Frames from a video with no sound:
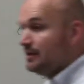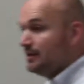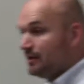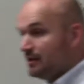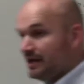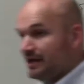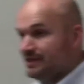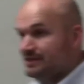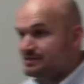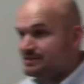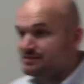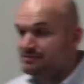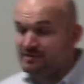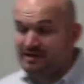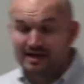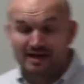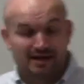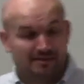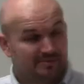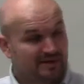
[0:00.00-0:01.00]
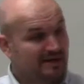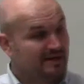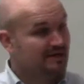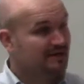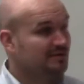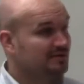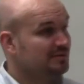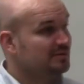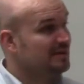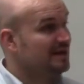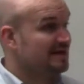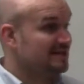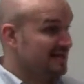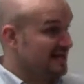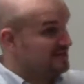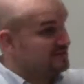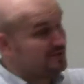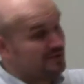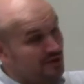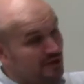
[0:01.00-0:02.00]
All right, we got to be able to make,
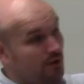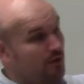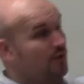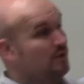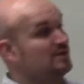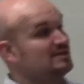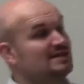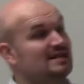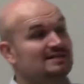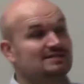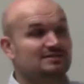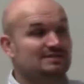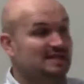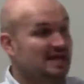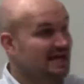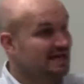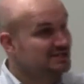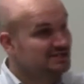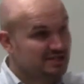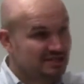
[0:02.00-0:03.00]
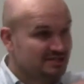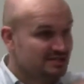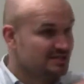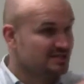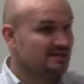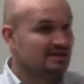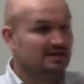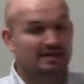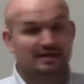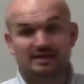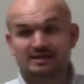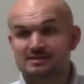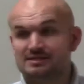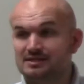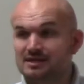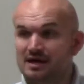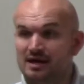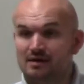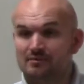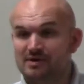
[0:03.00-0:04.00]
that's where the horizontal tangent is.
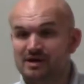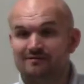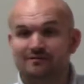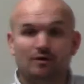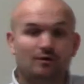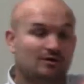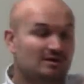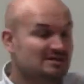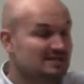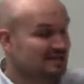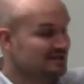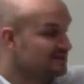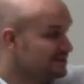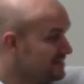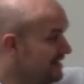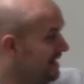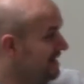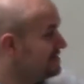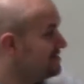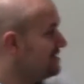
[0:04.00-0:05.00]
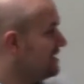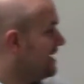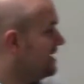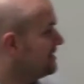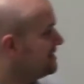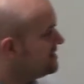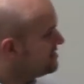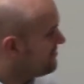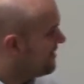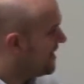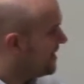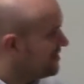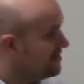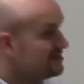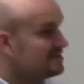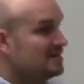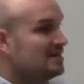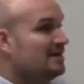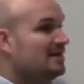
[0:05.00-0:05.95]
Um, we have a horizontal tangent at these values.